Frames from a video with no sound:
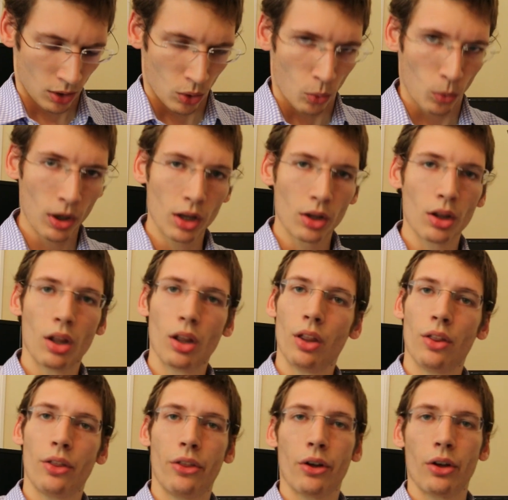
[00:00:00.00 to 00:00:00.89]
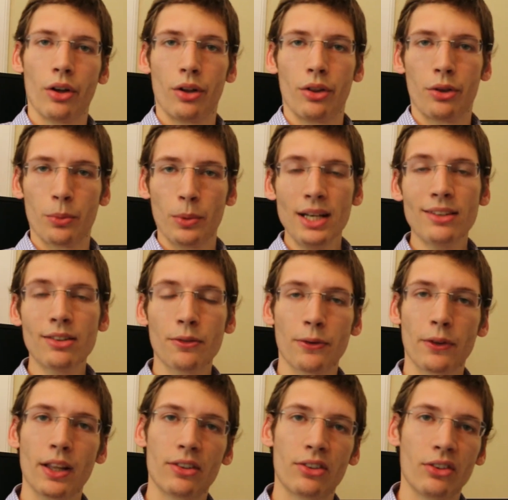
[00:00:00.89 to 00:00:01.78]
Well, the reason
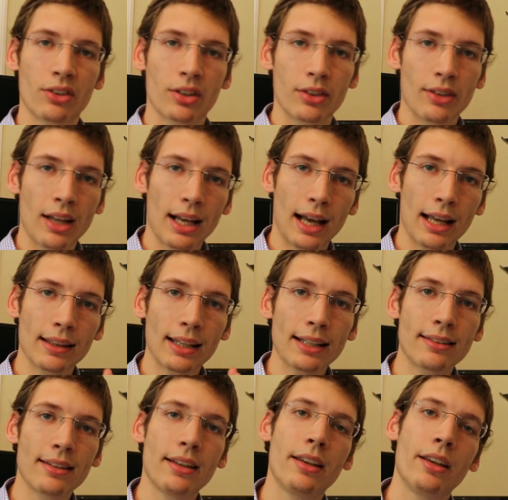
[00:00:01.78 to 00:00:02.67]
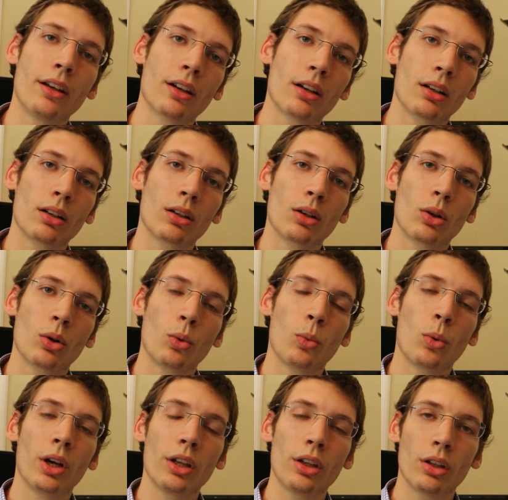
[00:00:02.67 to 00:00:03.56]
for this is because I'd like to hear
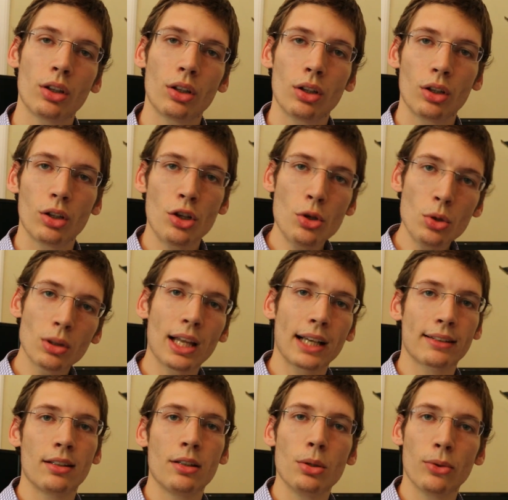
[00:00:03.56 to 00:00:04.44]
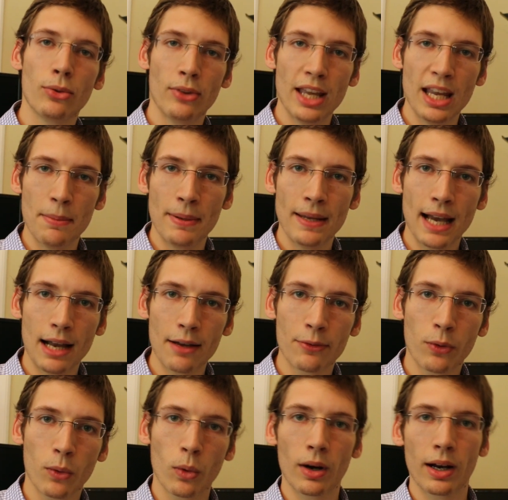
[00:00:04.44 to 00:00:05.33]
what you'd like to use the API
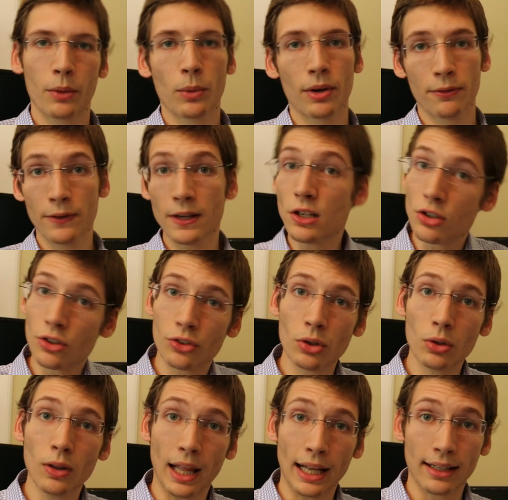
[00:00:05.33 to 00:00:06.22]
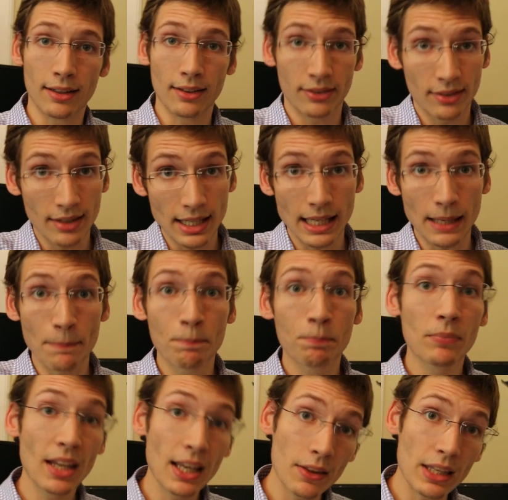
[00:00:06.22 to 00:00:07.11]
for and what features you'd like to see
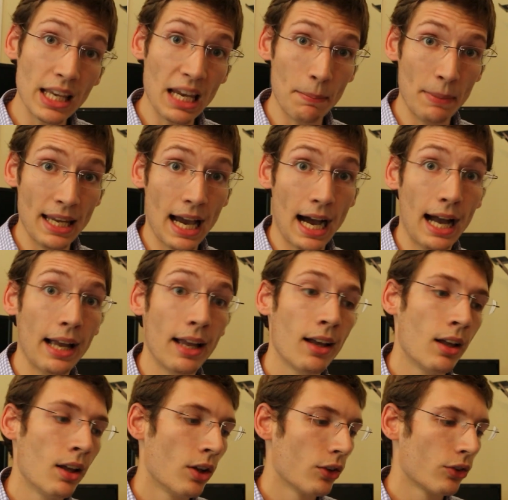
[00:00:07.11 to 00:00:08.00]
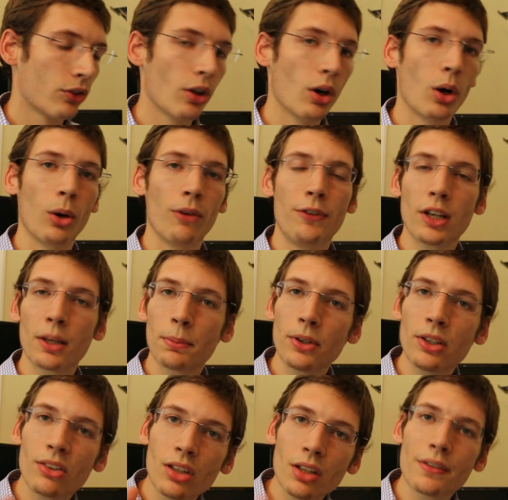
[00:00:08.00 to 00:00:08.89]
in the API. So if you could
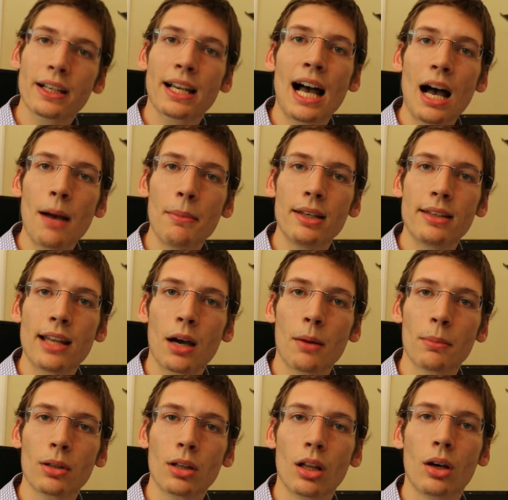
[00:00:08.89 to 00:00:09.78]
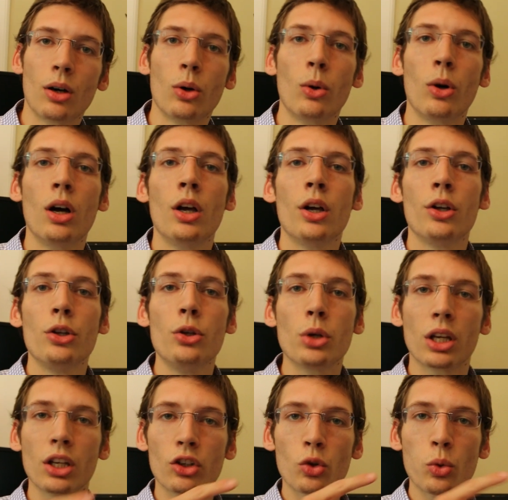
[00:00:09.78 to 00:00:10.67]
please leave a comment down below.
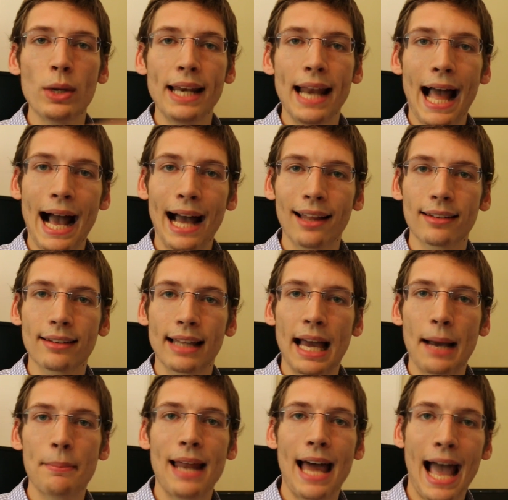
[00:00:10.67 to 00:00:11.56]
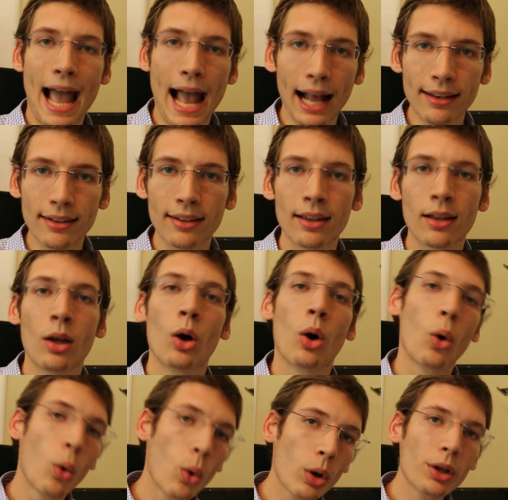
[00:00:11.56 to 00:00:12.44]
You can tweet at LambdaHat,
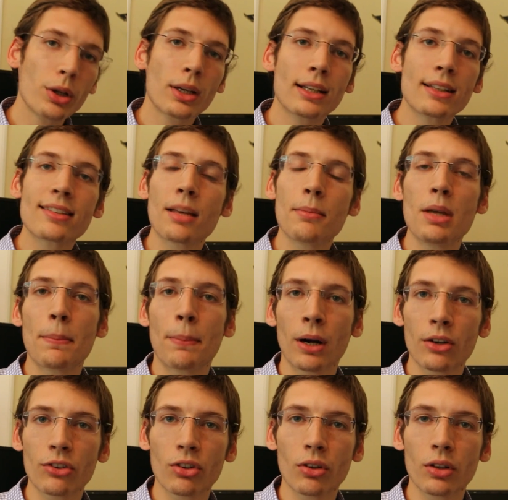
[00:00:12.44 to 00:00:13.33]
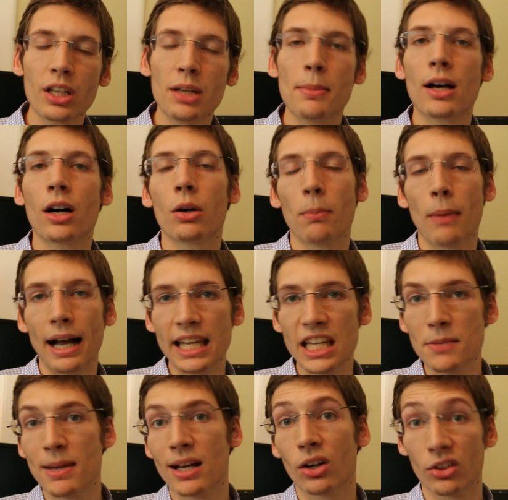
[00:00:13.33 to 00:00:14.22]
or you can send me a personal email. My
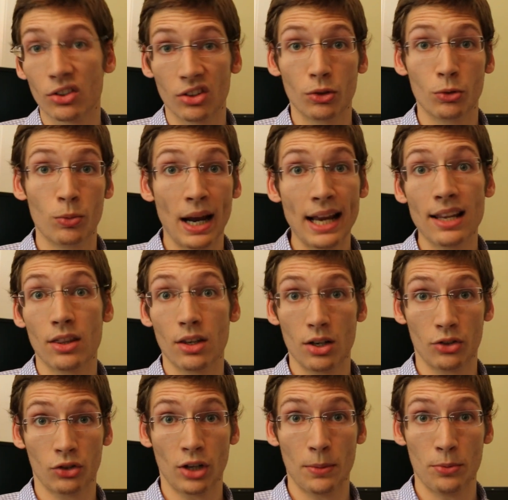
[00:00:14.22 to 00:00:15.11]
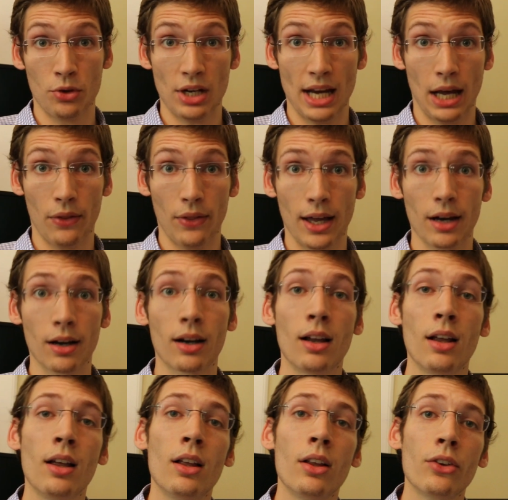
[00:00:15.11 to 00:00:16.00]
email is right in the description down there.
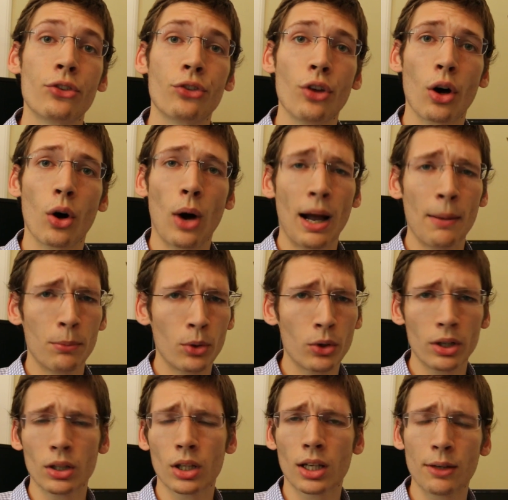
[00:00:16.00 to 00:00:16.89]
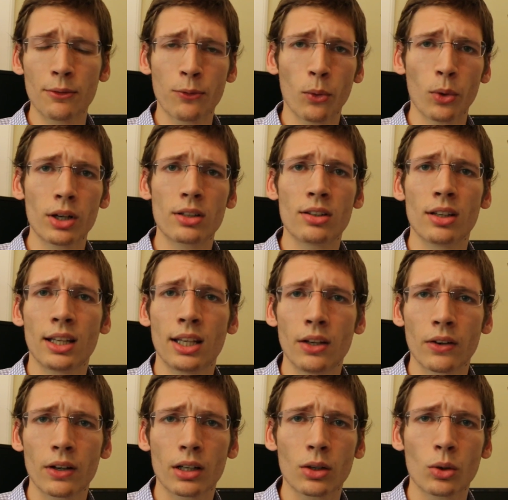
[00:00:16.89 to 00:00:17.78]
So I'm really looking forward to
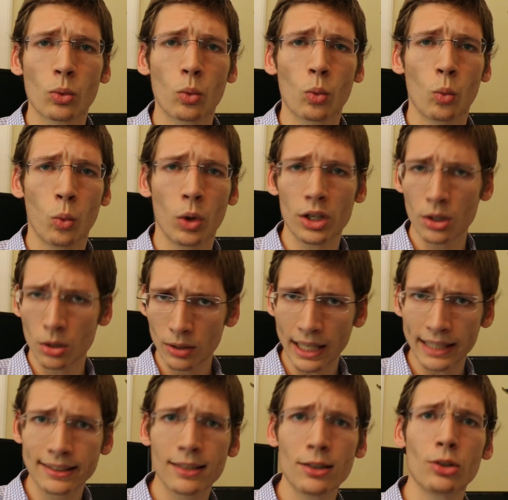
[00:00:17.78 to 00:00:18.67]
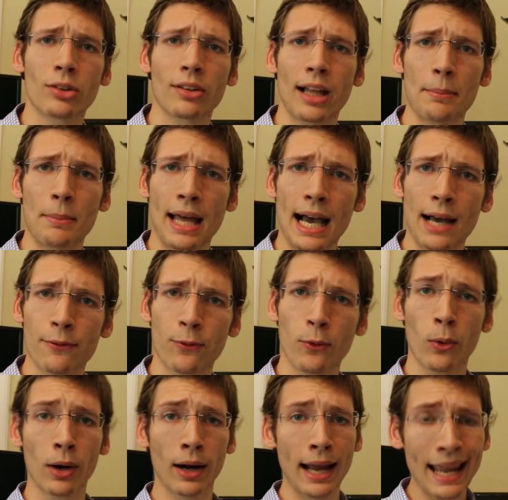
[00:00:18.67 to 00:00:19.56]
hearing what you'd like to use Lambda Hat
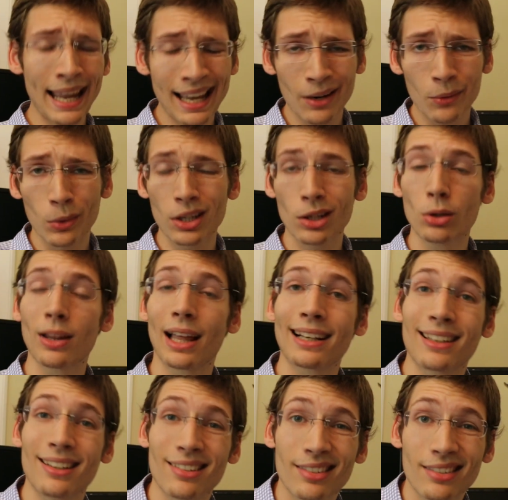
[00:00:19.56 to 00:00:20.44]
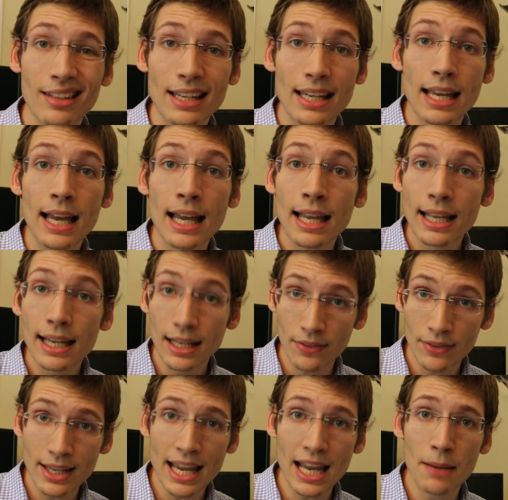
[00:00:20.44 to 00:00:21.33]
for and what you'd like to see
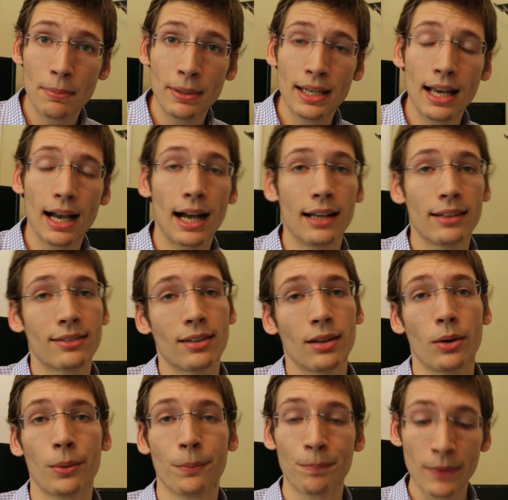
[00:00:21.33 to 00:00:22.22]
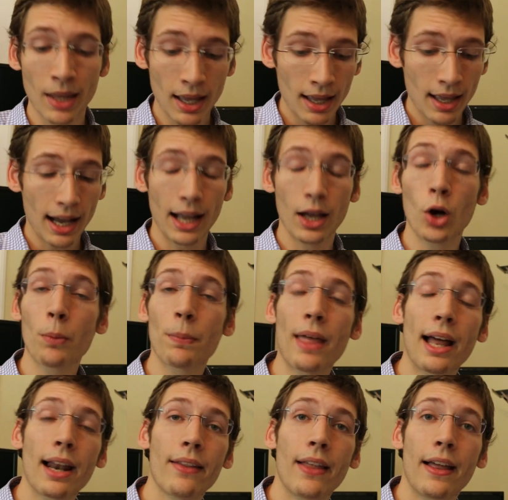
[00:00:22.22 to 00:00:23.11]
in the API. So I hope
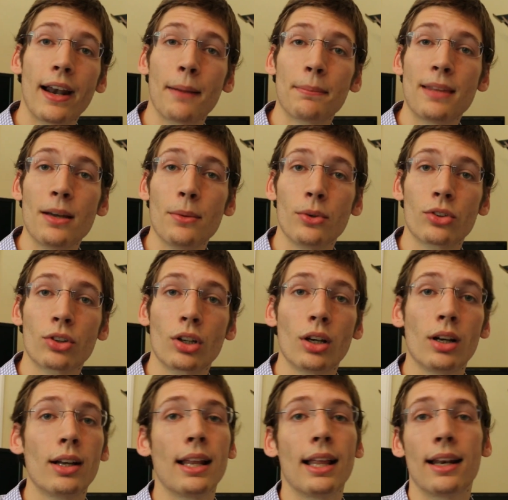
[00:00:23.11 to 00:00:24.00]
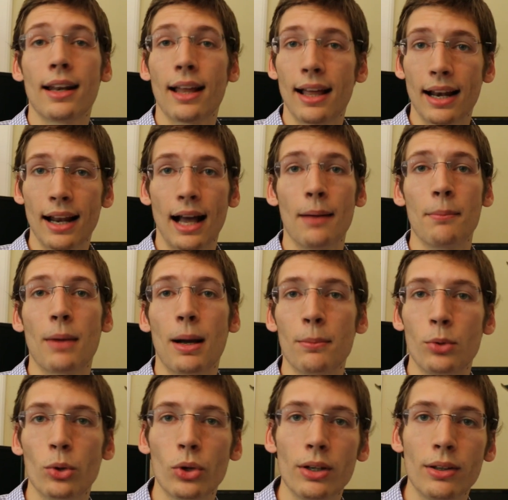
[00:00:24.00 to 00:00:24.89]
that update was good, and
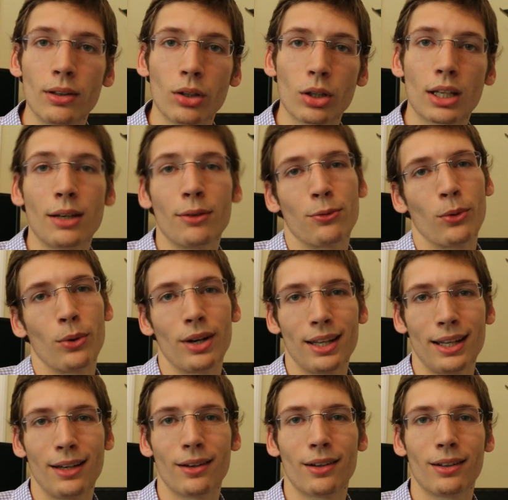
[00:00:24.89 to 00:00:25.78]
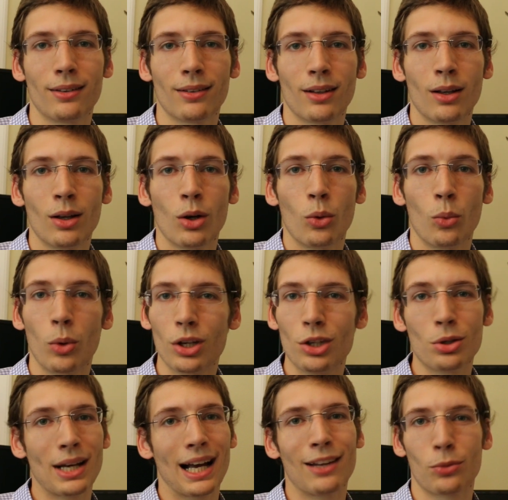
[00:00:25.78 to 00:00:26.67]
I'm really looking forward to hearing what
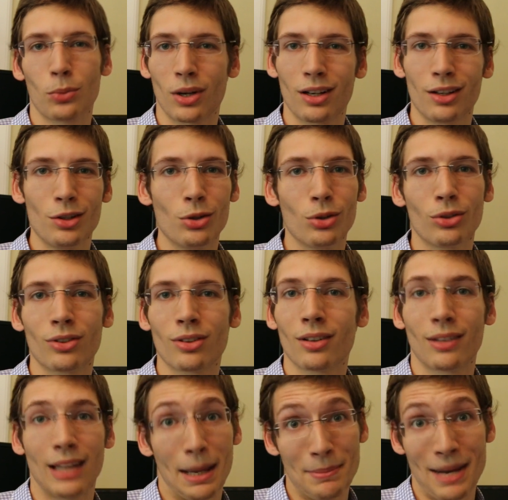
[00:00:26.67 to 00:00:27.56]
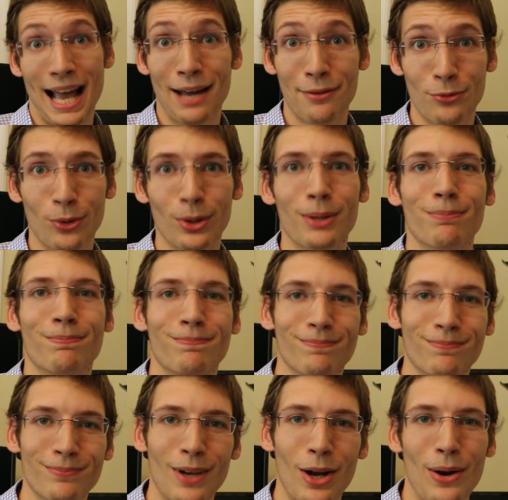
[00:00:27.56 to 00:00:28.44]
you guys want to use Lambda Hat for.
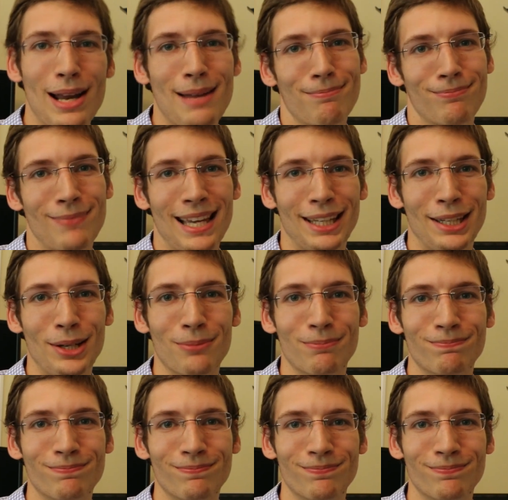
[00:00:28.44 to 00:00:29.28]
All right, thank you.